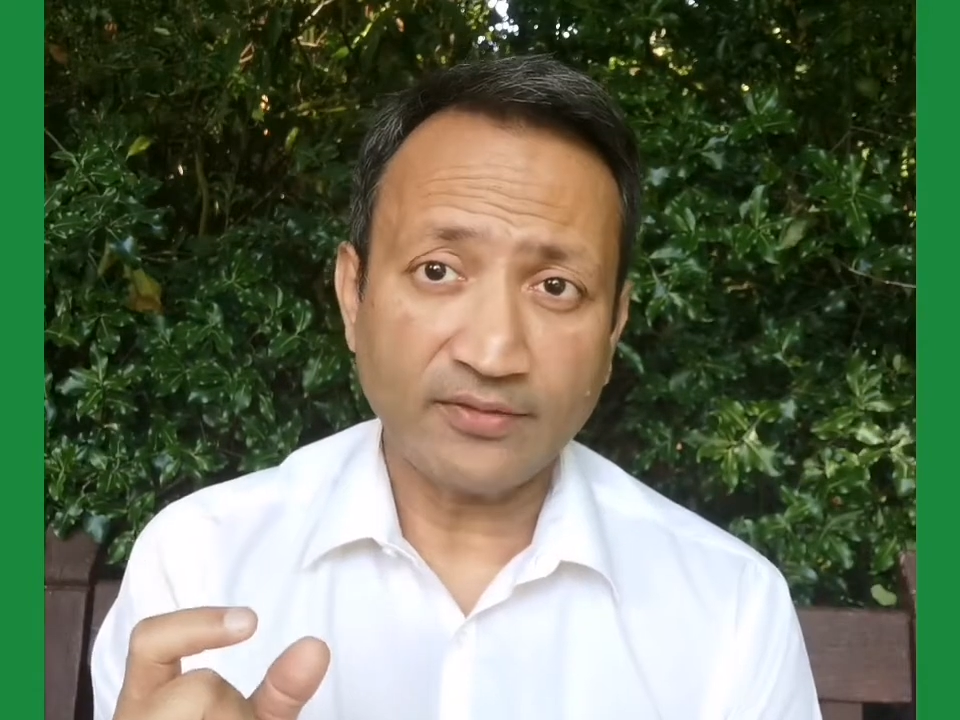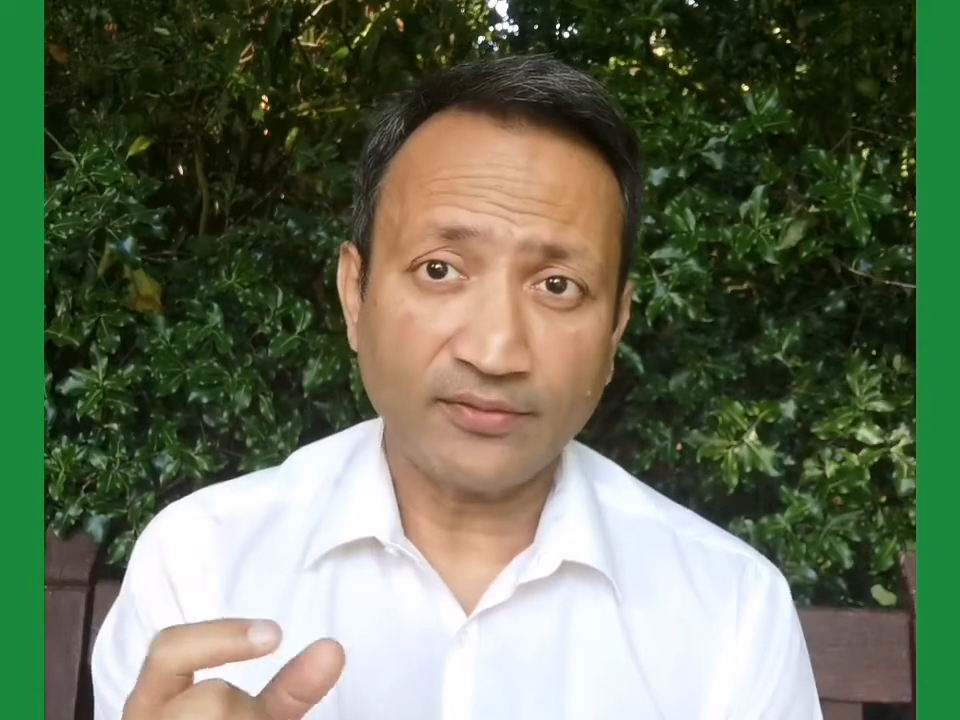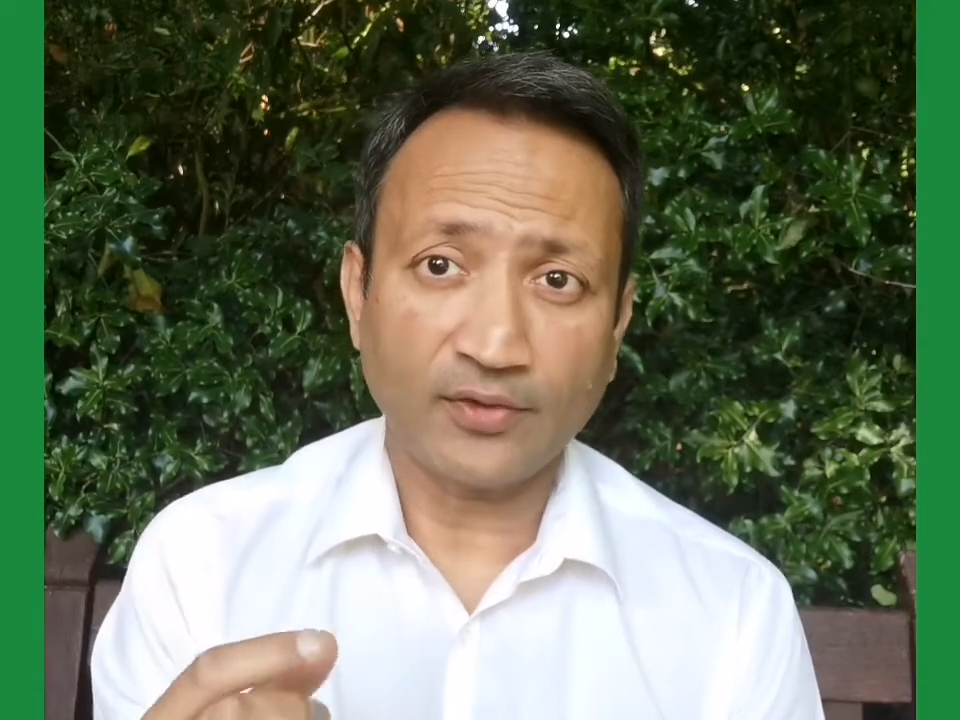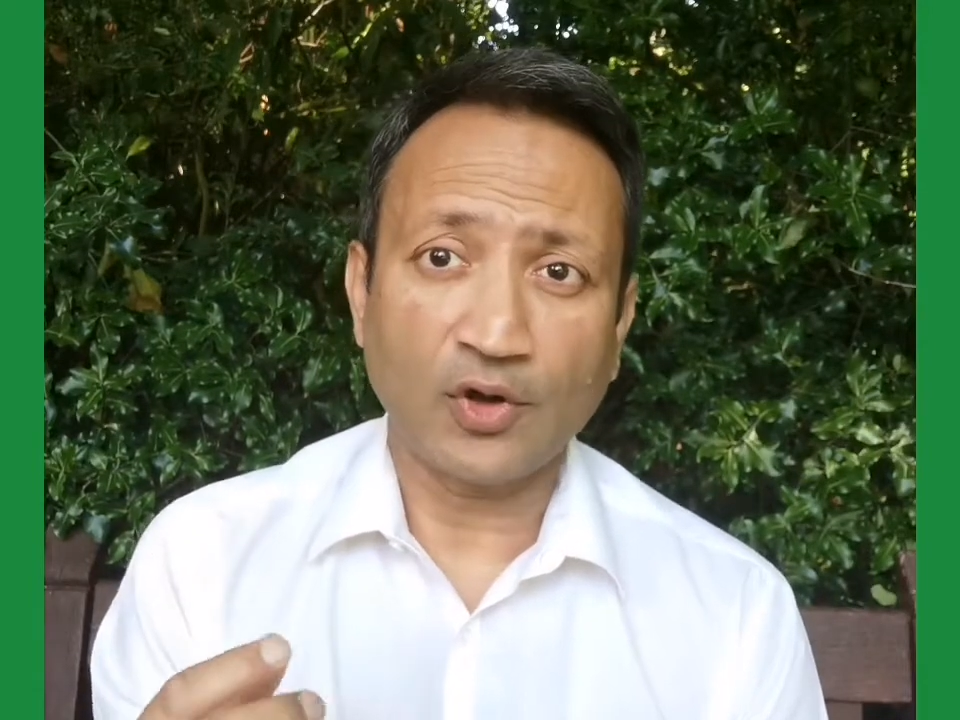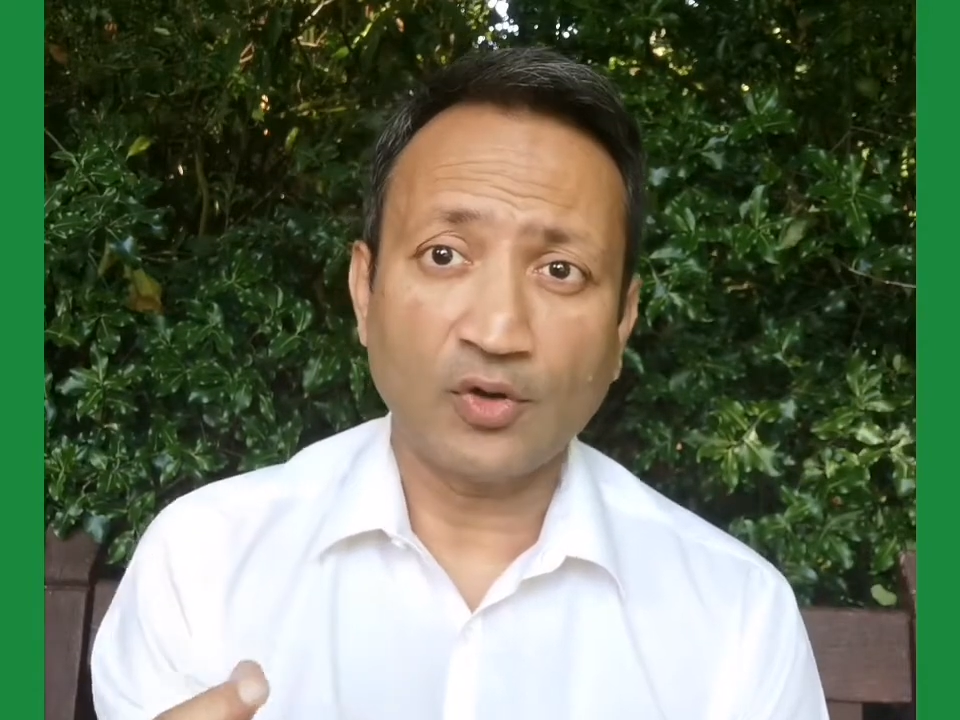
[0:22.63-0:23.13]

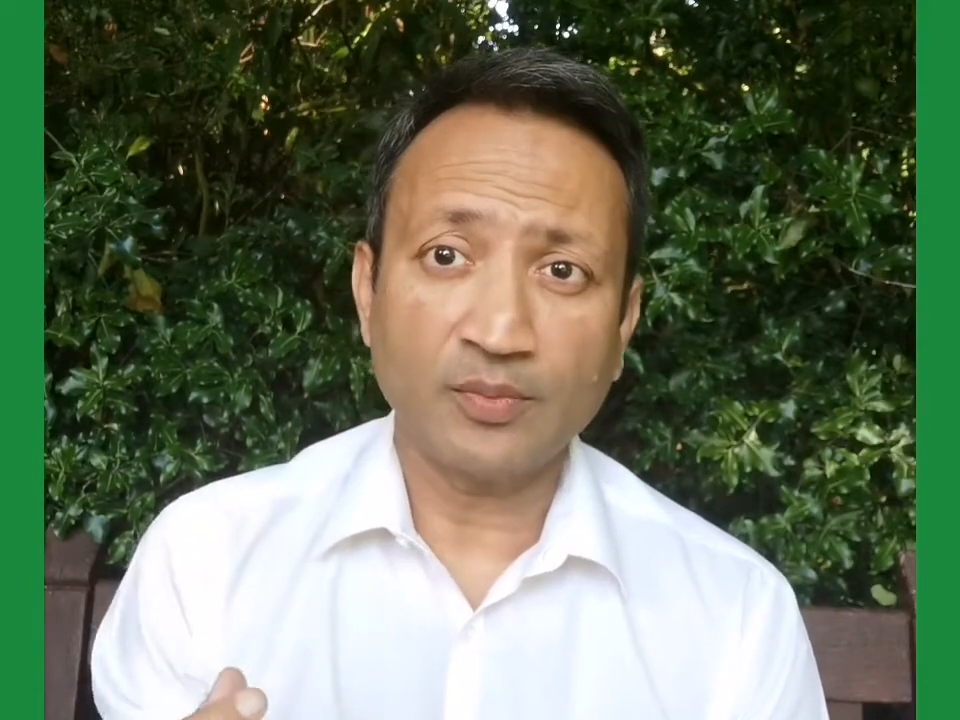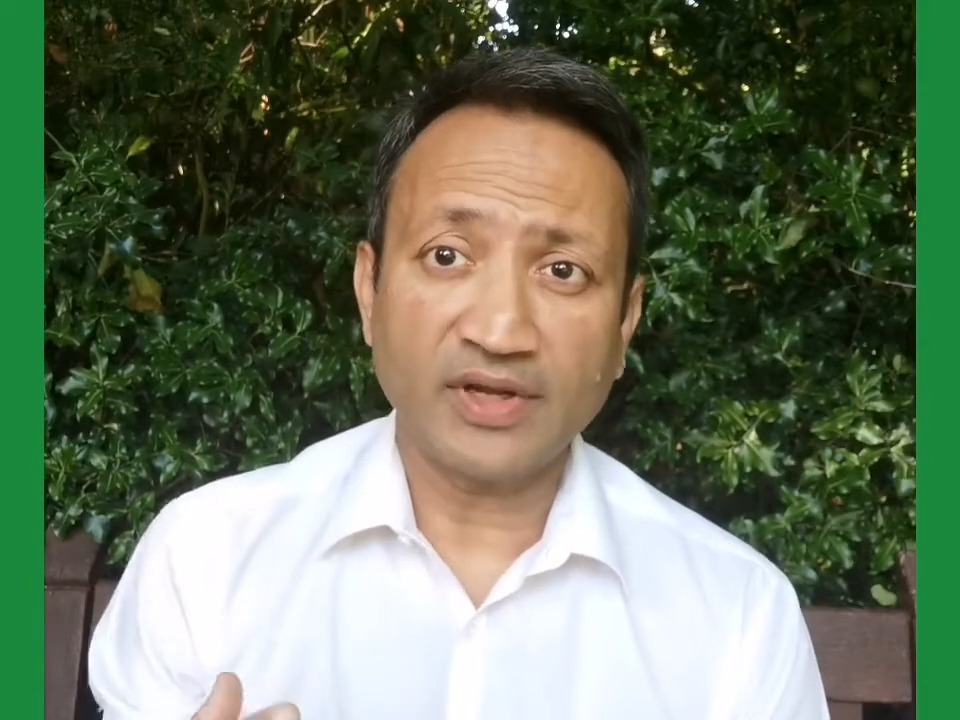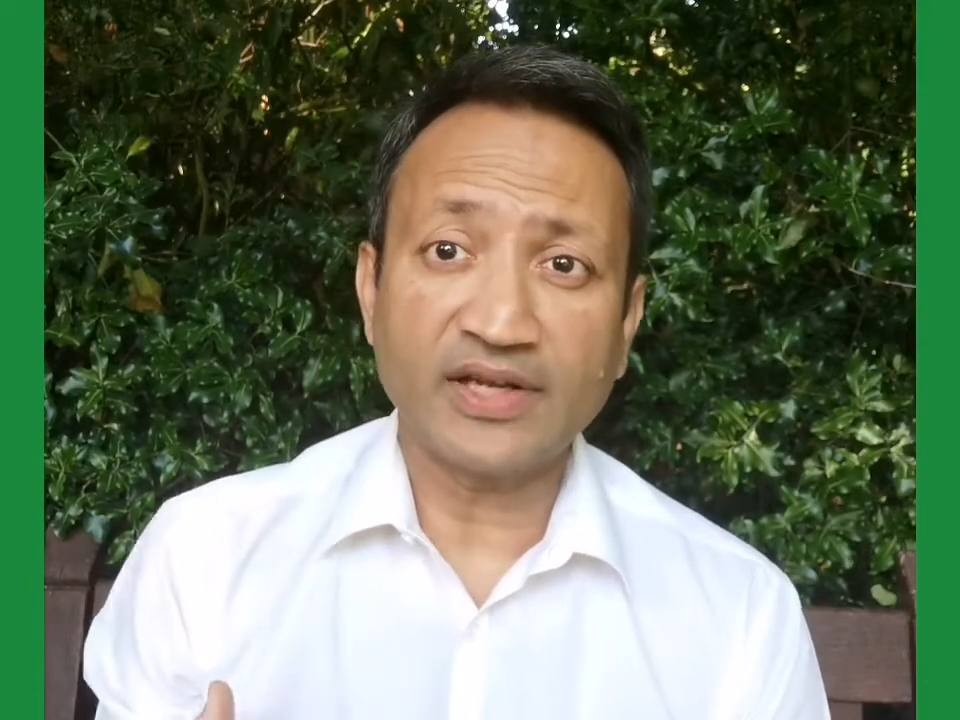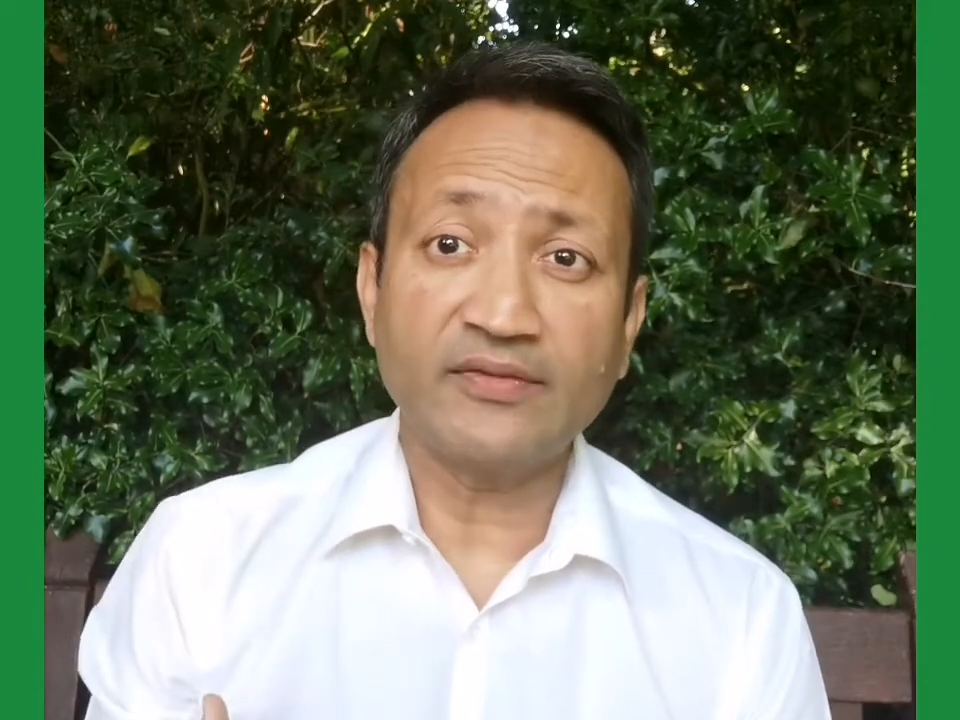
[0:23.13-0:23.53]
from